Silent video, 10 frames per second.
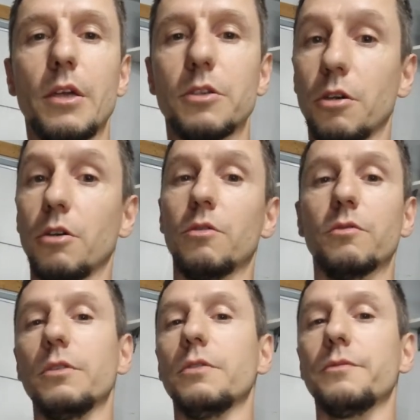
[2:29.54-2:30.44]

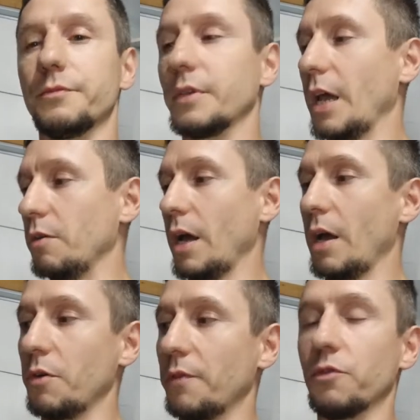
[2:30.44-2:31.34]
So
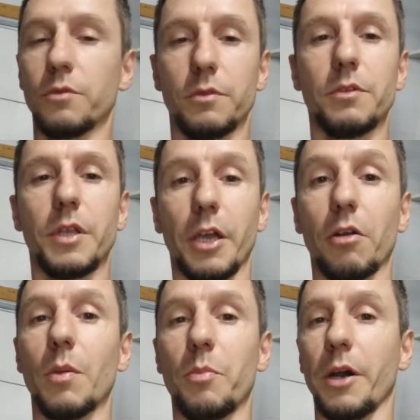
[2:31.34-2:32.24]
I would have to take it
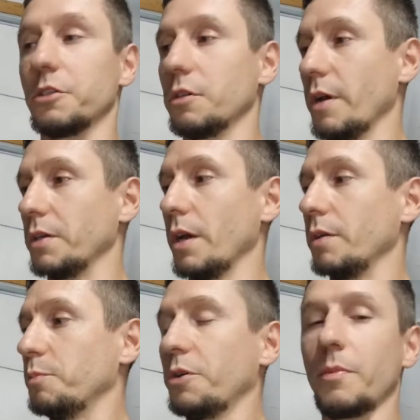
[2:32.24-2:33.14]
all apart. So
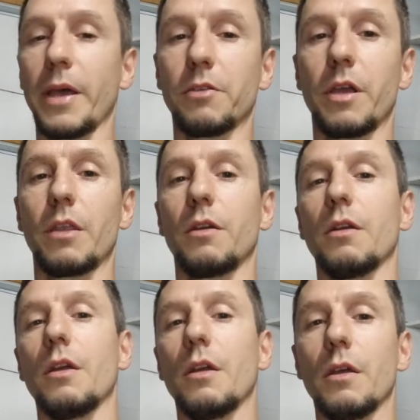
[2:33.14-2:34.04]
I put it back
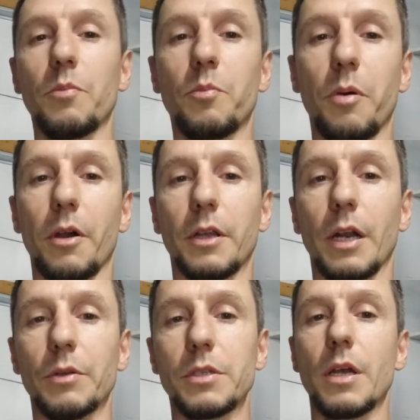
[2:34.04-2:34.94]
together, parked it
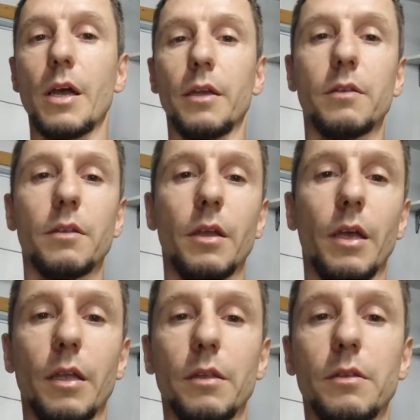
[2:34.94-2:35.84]
outside,
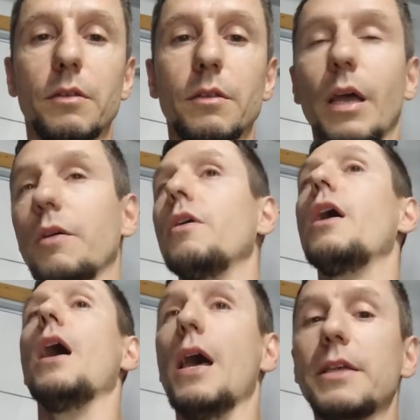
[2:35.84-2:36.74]
and
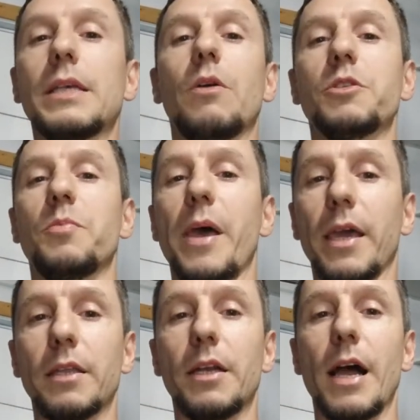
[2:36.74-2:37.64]
as I was
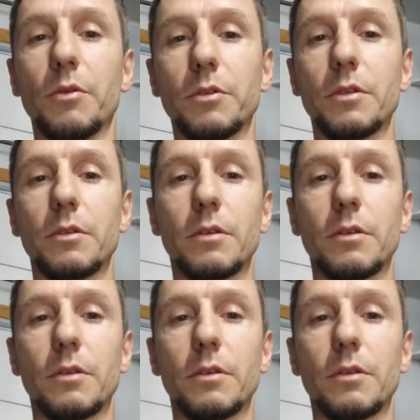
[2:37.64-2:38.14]
backing it out,